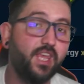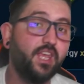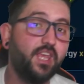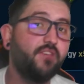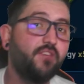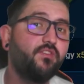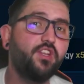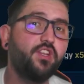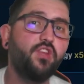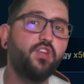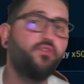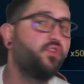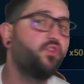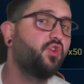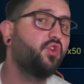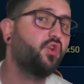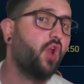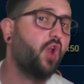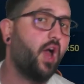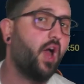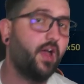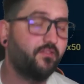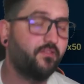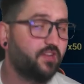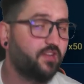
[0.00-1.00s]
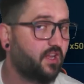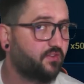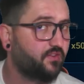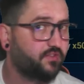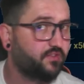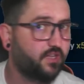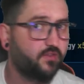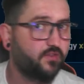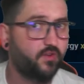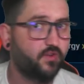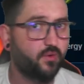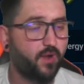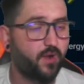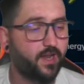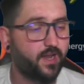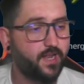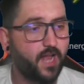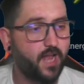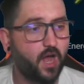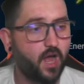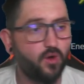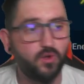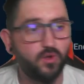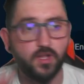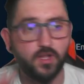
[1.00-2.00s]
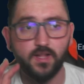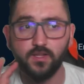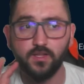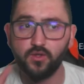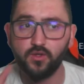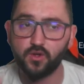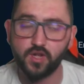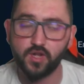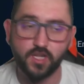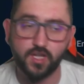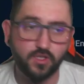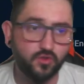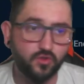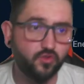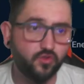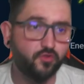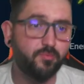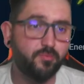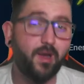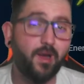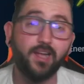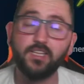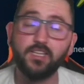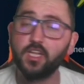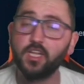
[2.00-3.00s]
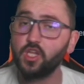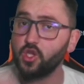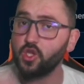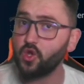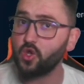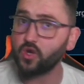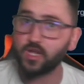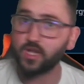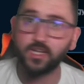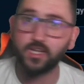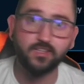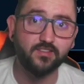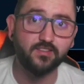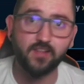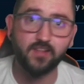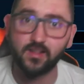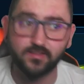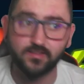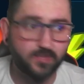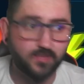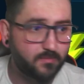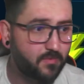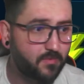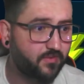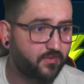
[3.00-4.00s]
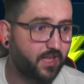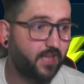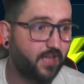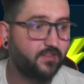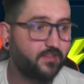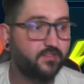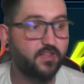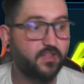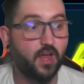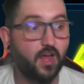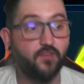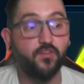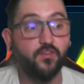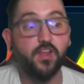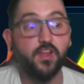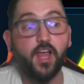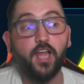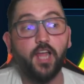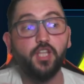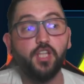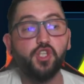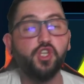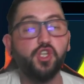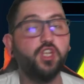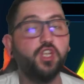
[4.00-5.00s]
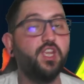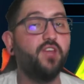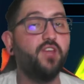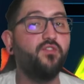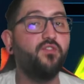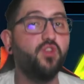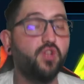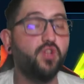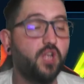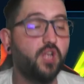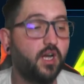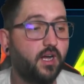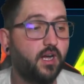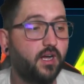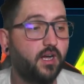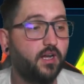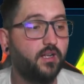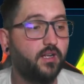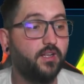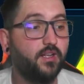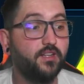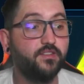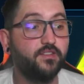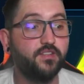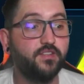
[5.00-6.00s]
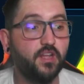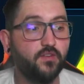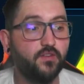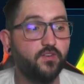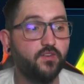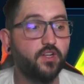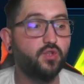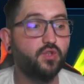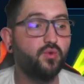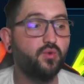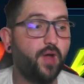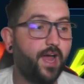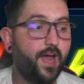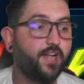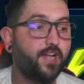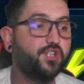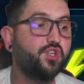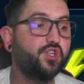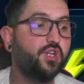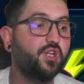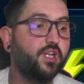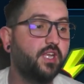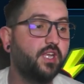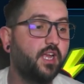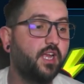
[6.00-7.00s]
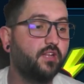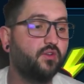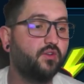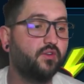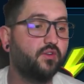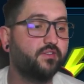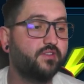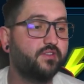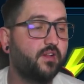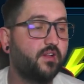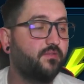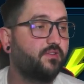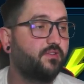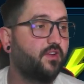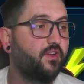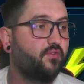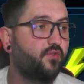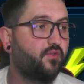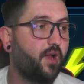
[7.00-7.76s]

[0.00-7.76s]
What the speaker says: Even if you do not have enough silver right now, you're gonna do spider, you're gonna sell some of that stuff, and should give you the silver to actually get yourself the